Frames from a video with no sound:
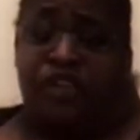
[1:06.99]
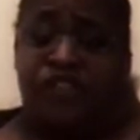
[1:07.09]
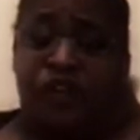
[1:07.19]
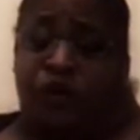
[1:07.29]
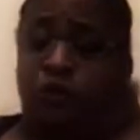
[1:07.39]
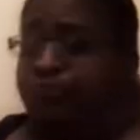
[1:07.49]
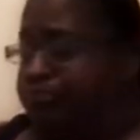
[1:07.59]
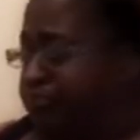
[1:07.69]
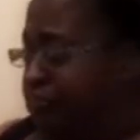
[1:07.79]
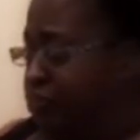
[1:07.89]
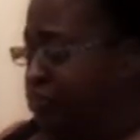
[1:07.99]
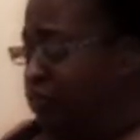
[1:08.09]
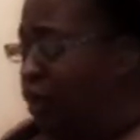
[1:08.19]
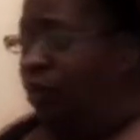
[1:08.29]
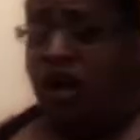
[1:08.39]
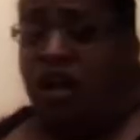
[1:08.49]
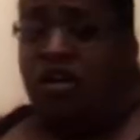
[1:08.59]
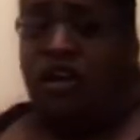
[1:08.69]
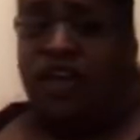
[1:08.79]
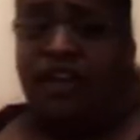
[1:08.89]
So we're going
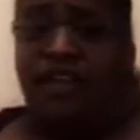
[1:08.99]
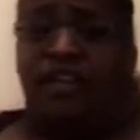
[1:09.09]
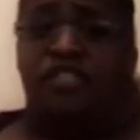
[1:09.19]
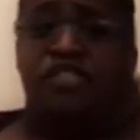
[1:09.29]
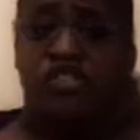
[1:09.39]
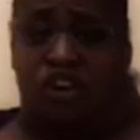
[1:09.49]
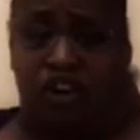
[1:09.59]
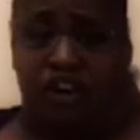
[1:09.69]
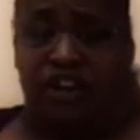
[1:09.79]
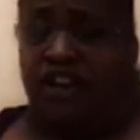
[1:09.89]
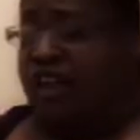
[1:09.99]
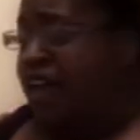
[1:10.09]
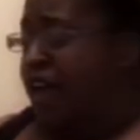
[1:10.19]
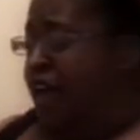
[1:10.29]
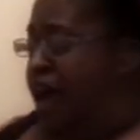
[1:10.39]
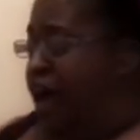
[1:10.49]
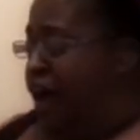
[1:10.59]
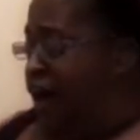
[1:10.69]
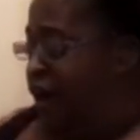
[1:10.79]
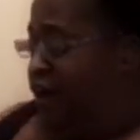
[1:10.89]
to go ahead and get started.
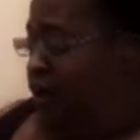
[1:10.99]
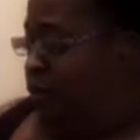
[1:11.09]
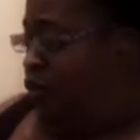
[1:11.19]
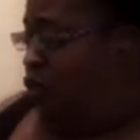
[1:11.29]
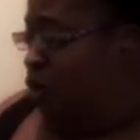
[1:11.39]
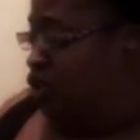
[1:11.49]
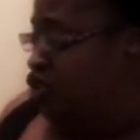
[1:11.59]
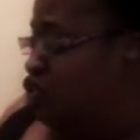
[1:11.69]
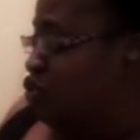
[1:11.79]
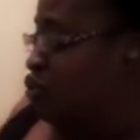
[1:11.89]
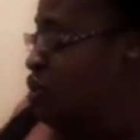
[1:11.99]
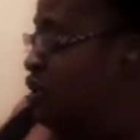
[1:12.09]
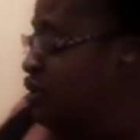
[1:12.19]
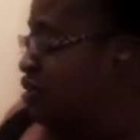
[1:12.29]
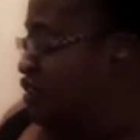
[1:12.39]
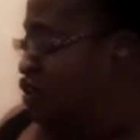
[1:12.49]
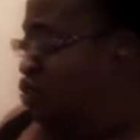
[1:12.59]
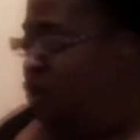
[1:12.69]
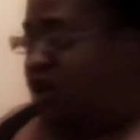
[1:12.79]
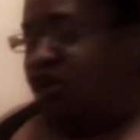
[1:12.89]
I am going to tell
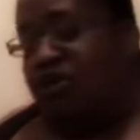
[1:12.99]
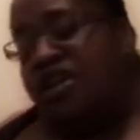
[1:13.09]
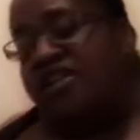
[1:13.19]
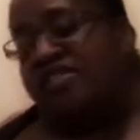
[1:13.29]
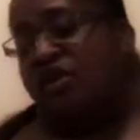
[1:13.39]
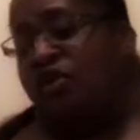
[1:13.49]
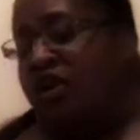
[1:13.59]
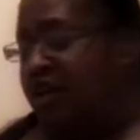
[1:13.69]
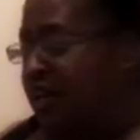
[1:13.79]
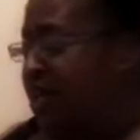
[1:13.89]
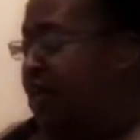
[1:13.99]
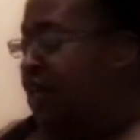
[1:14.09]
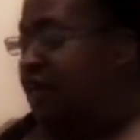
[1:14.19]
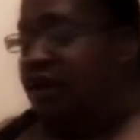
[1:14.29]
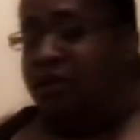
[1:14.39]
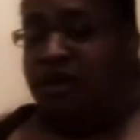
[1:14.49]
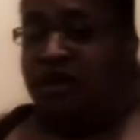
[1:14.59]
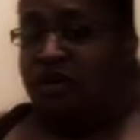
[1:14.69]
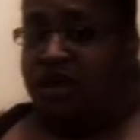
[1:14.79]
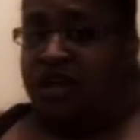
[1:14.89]
you what ingredients that we're going to need and then I'm going
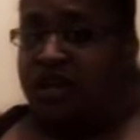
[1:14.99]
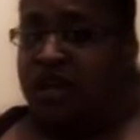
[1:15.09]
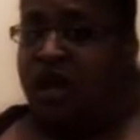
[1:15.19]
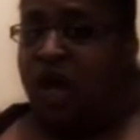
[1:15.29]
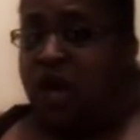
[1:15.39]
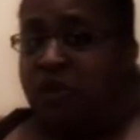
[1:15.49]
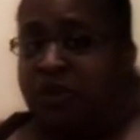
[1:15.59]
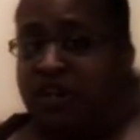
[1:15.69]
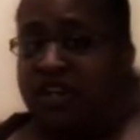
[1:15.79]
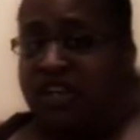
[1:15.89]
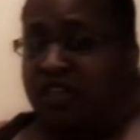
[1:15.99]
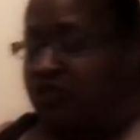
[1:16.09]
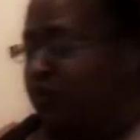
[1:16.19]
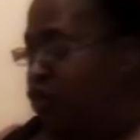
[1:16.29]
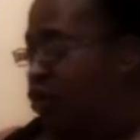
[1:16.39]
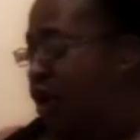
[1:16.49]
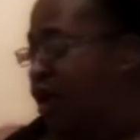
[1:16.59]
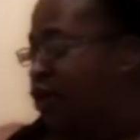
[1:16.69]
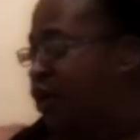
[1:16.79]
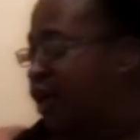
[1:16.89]
to go ahead and put it together for you
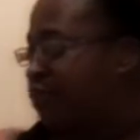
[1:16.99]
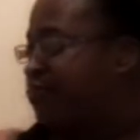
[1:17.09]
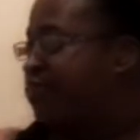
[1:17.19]
right quick.